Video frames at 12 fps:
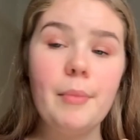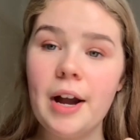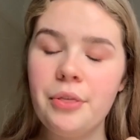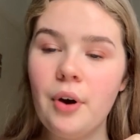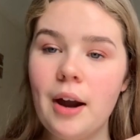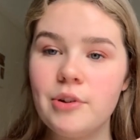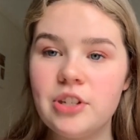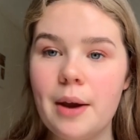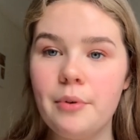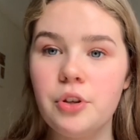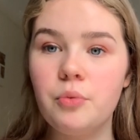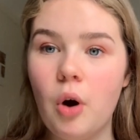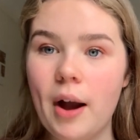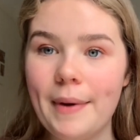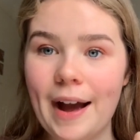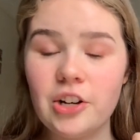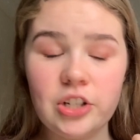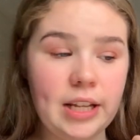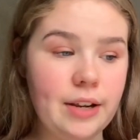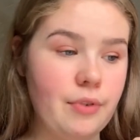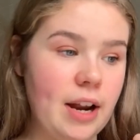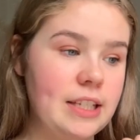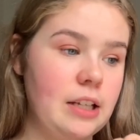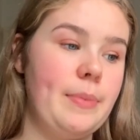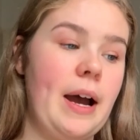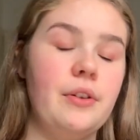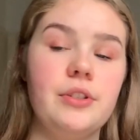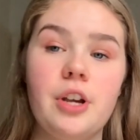I thought I would share with you what I'm actually writing about.